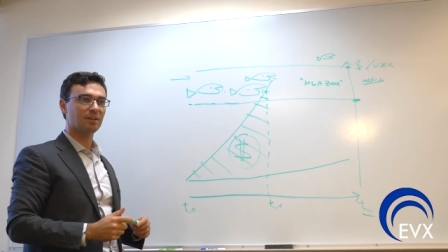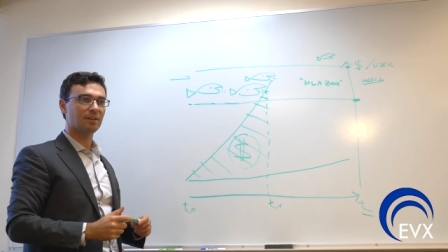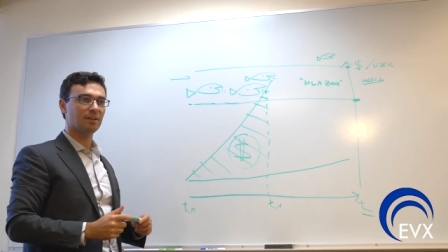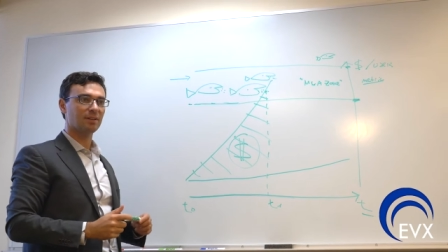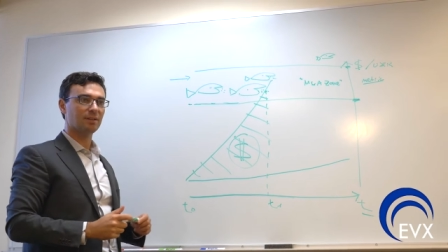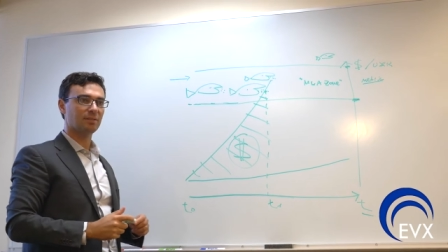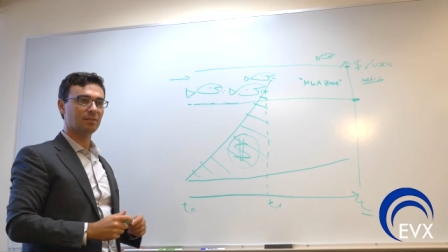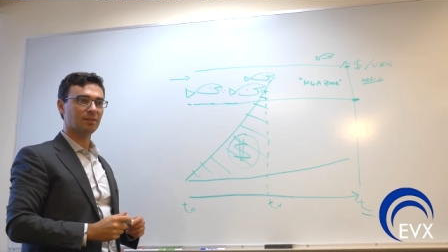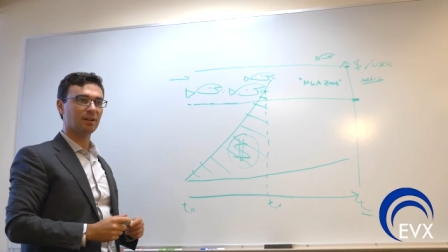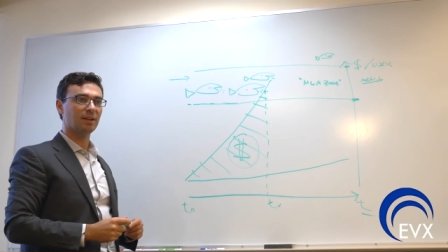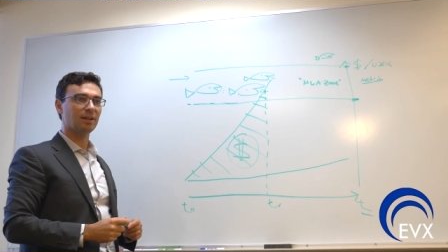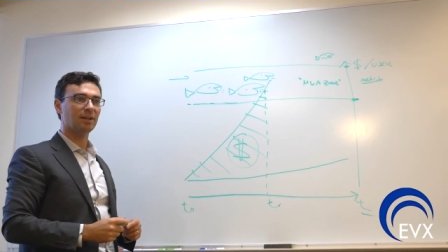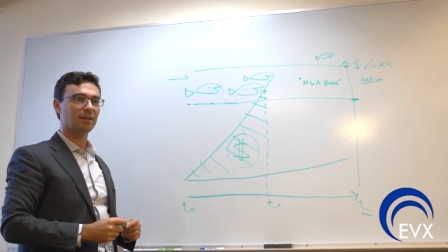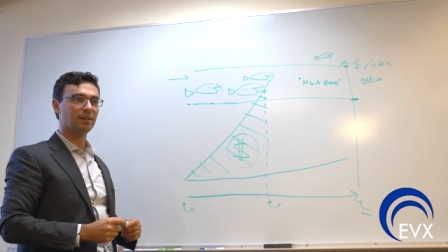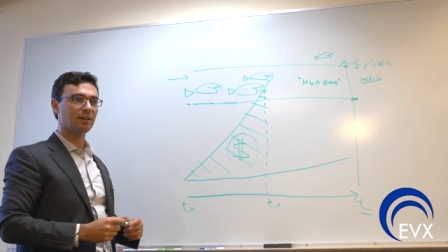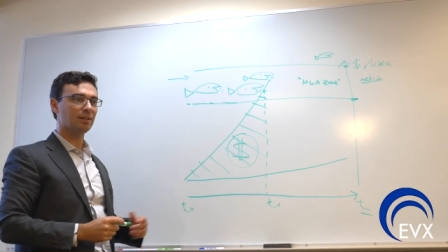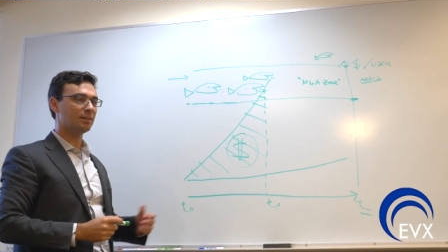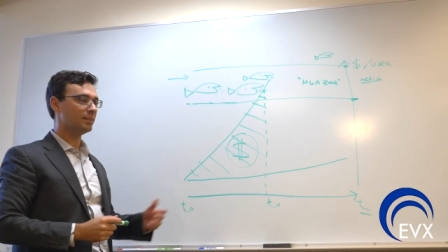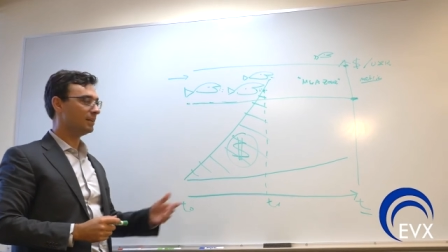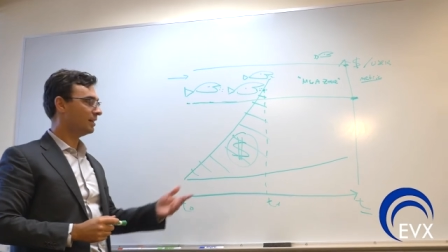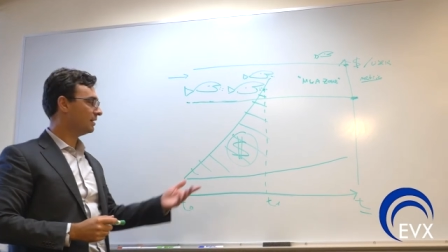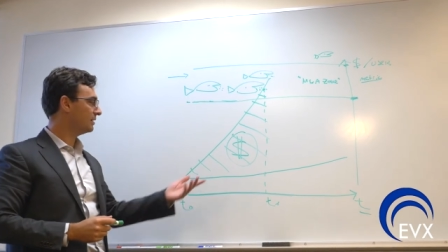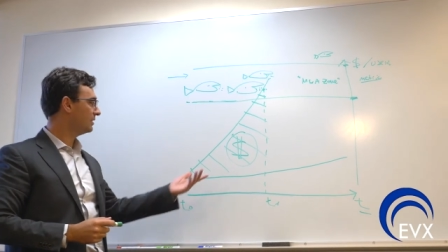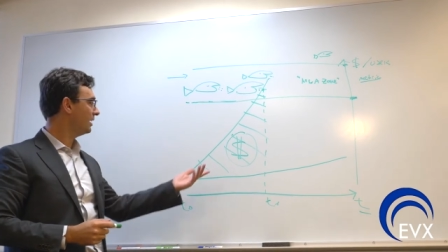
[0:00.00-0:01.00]

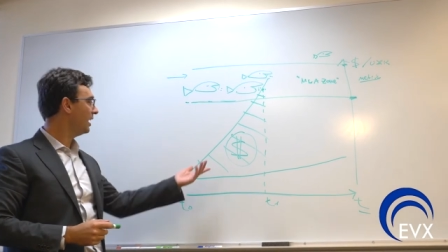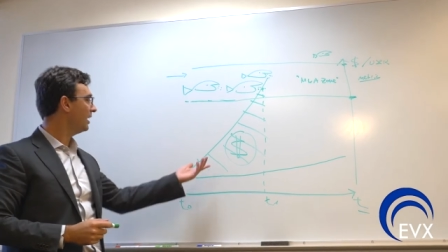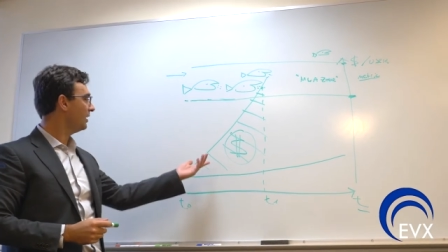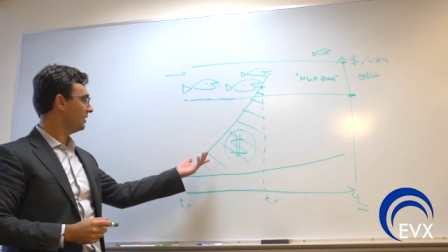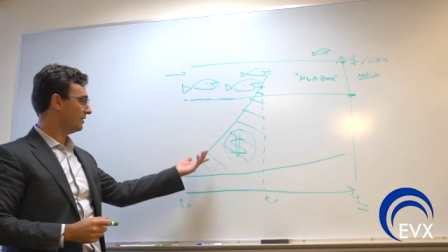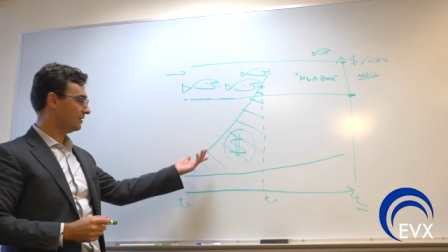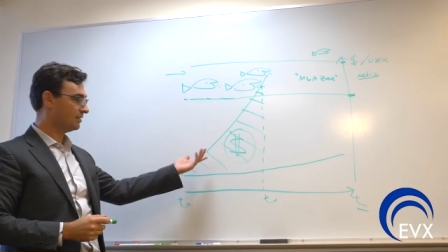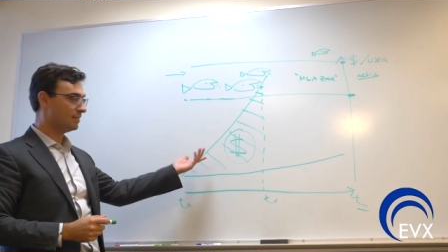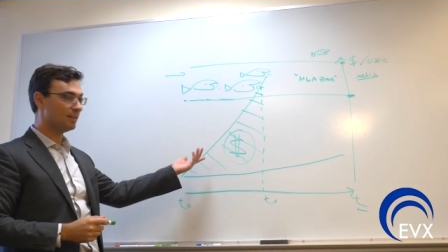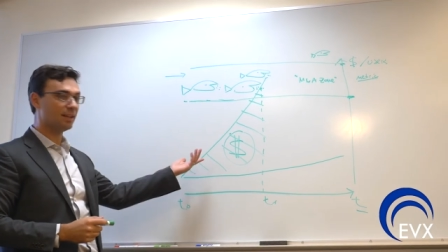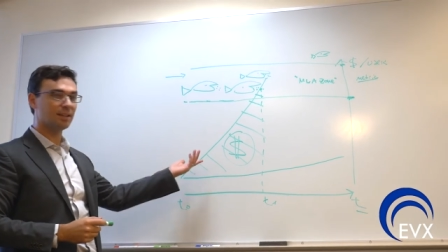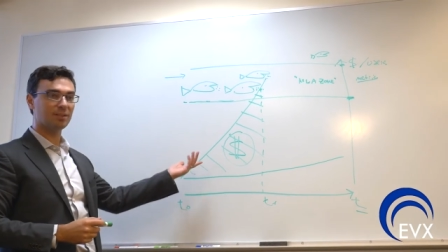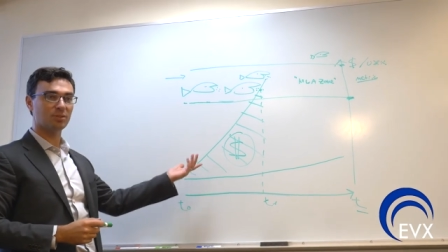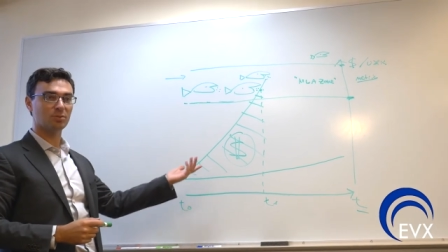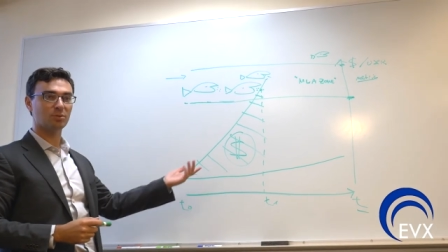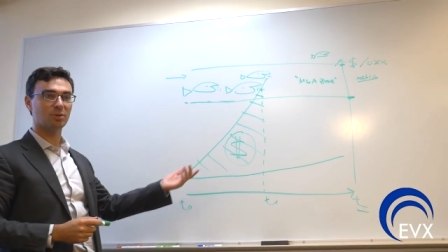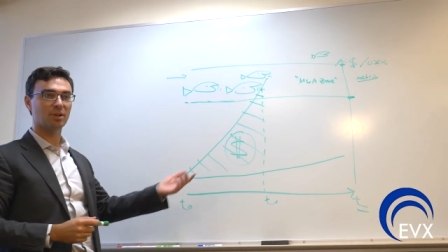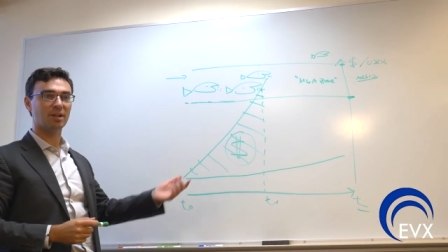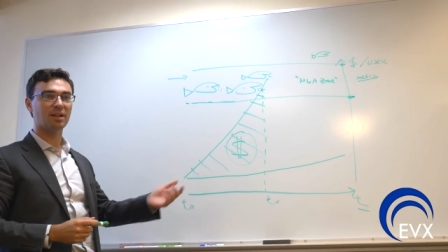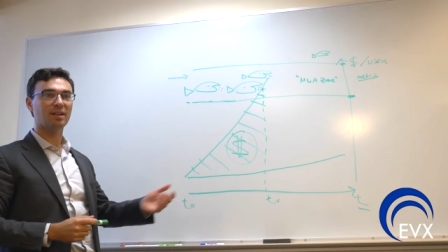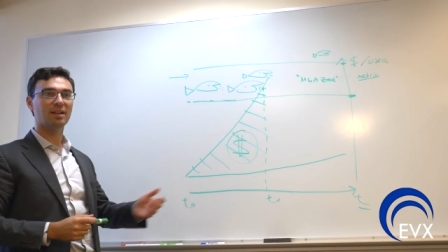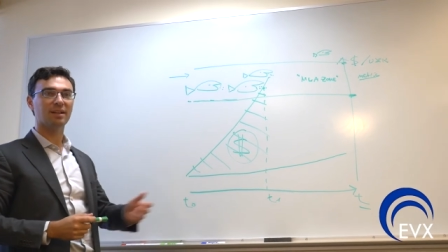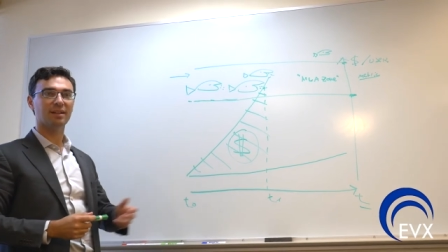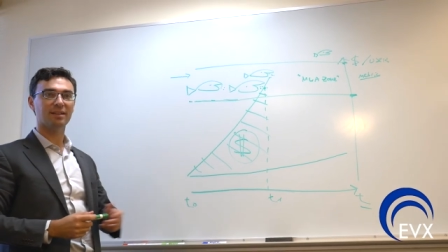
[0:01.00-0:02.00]
uh, that, that's what
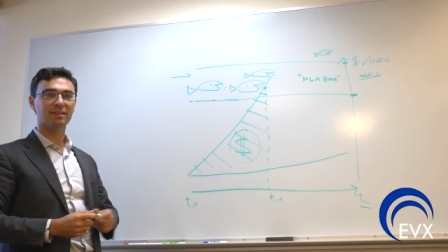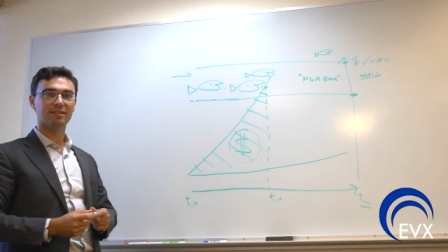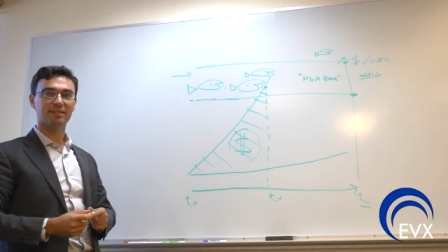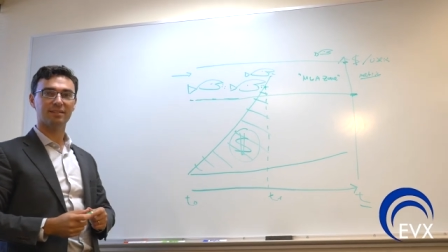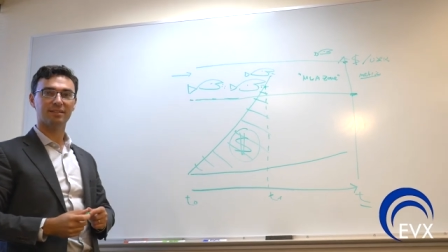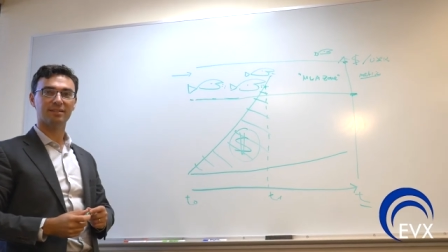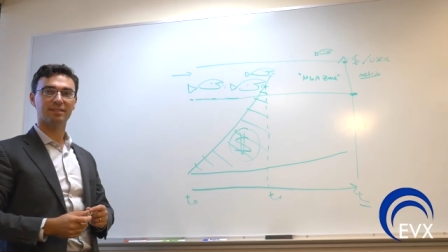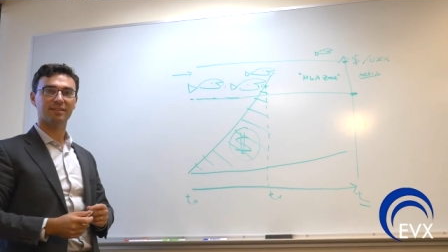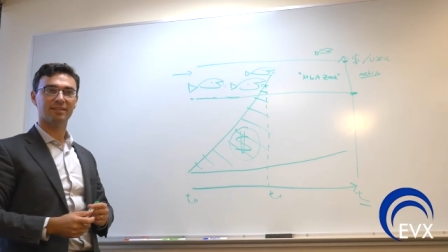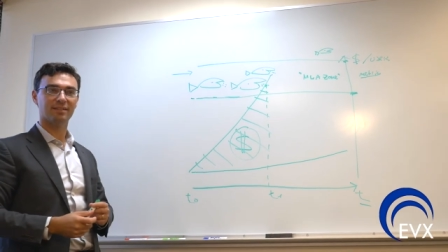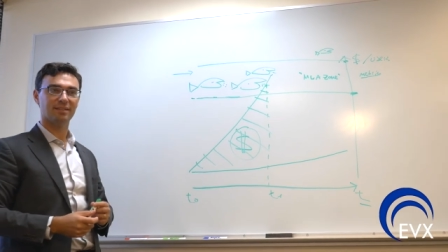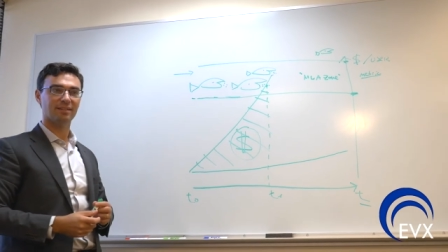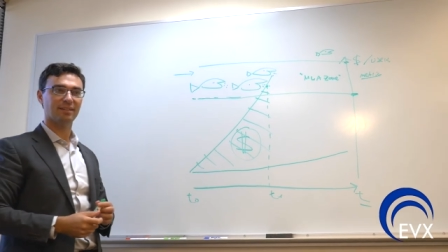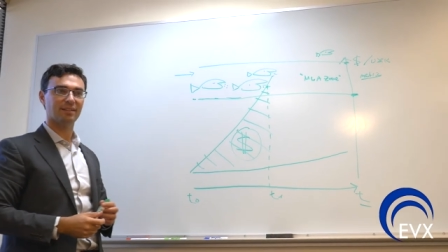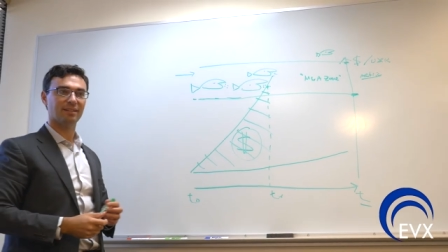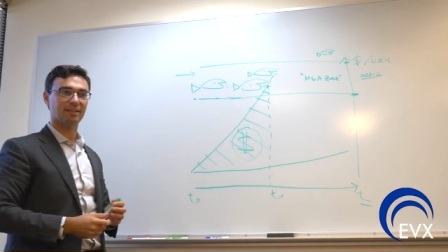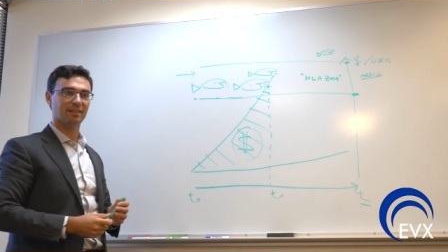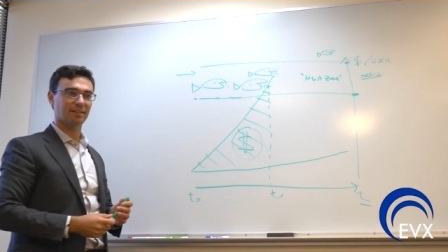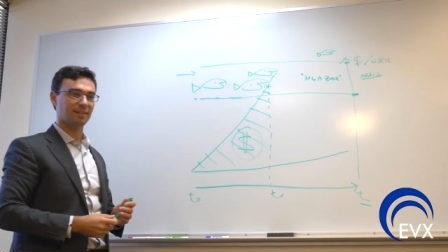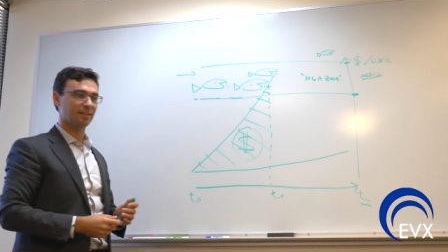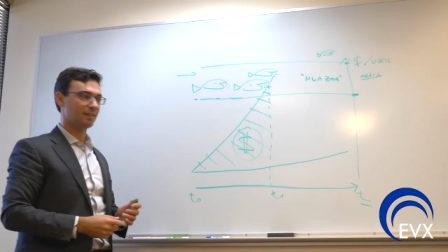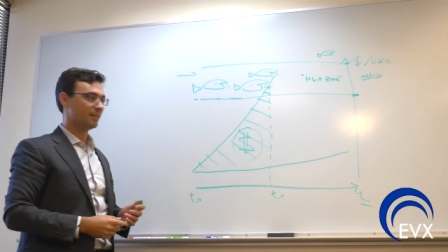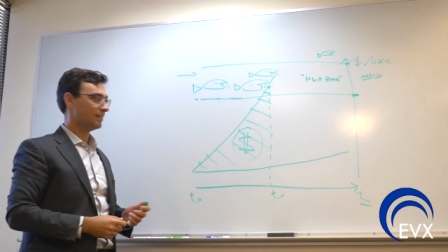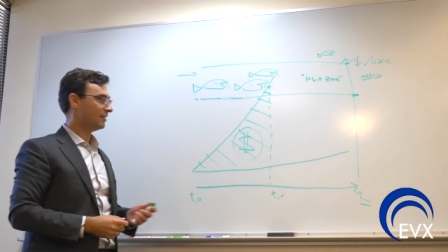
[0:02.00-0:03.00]
it
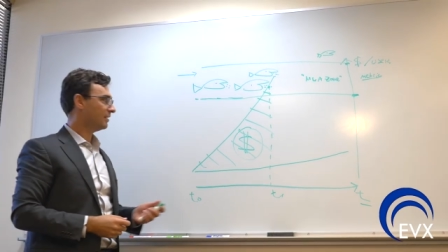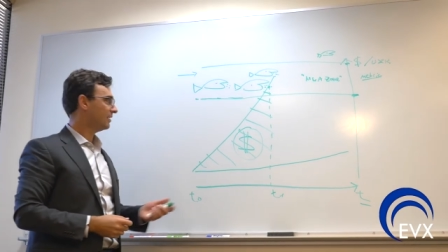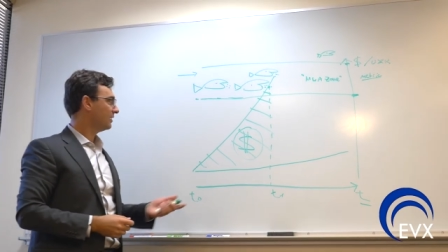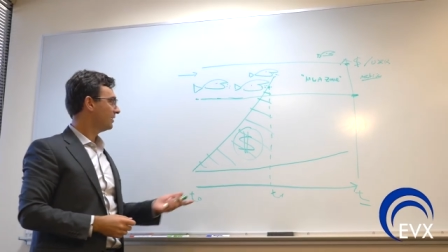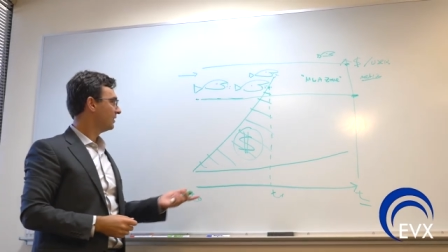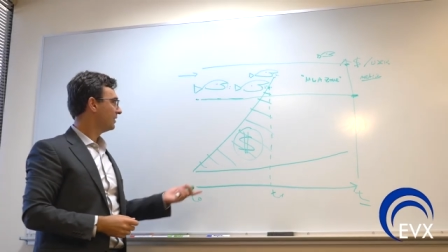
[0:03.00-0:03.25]
is.